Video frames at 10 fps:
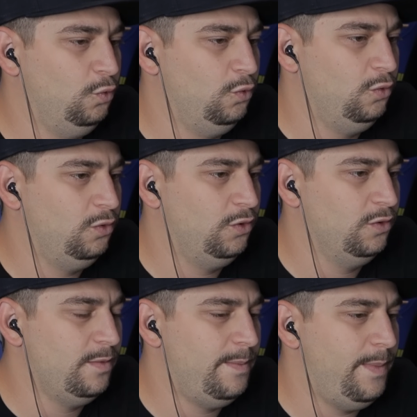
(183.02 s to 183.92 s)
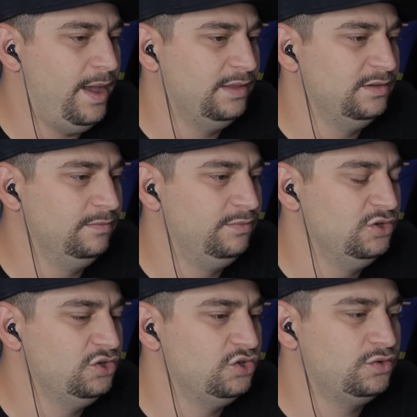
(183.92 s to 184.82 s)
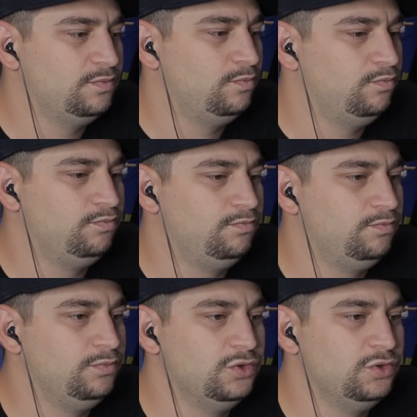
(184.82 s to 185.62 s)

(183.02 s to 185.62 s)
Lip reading: Ooh, you're about to.